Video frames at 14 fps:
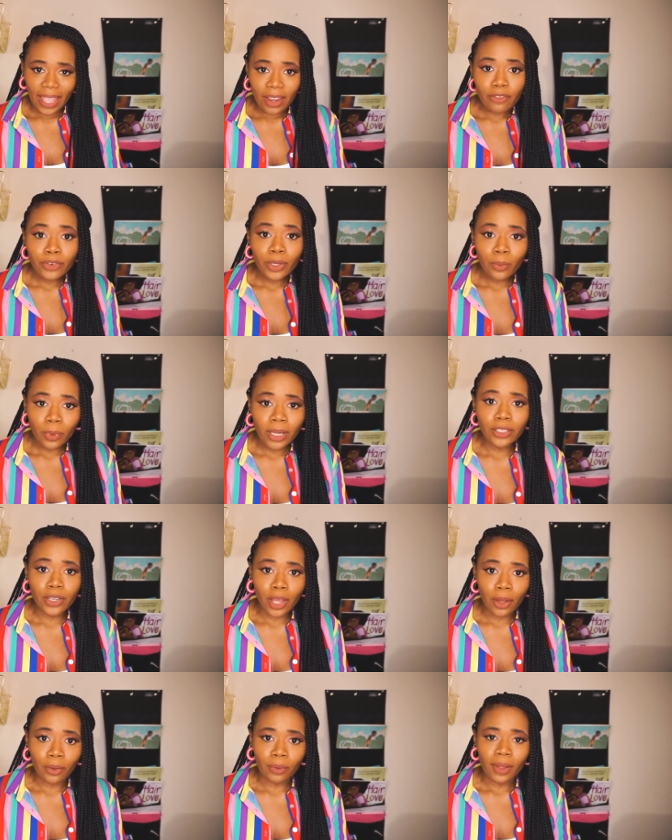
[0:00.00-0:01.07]
everyone
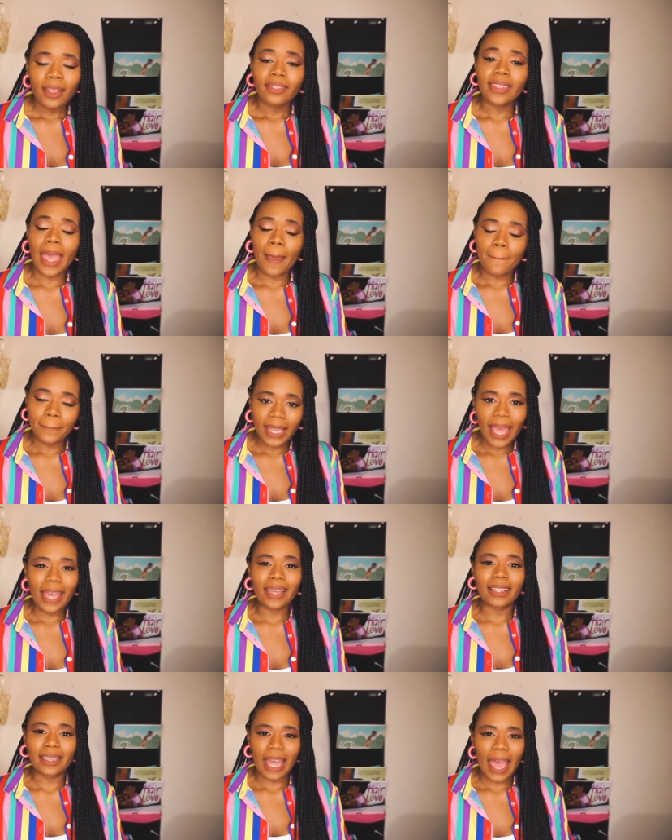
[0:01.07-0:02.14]
know that
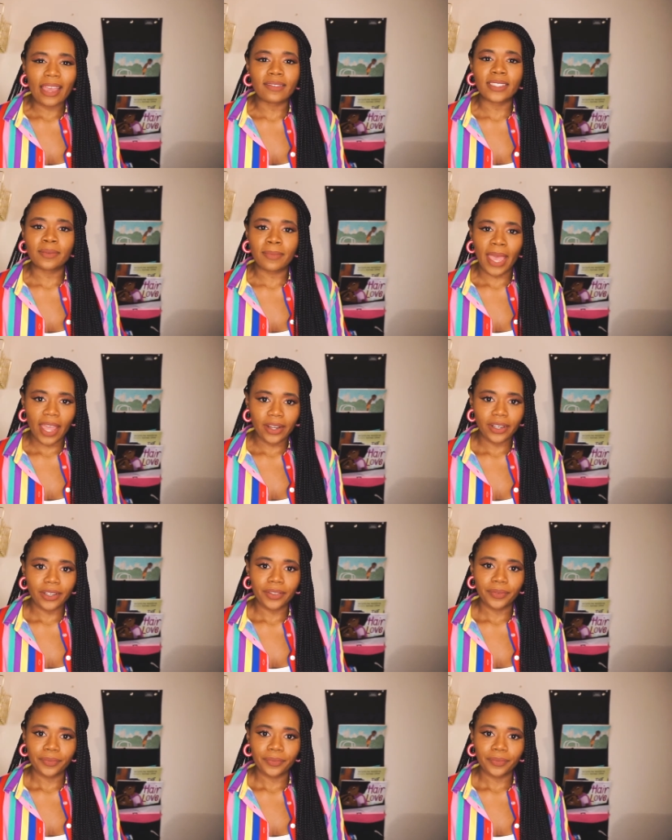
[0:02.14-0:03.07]
black lives matter.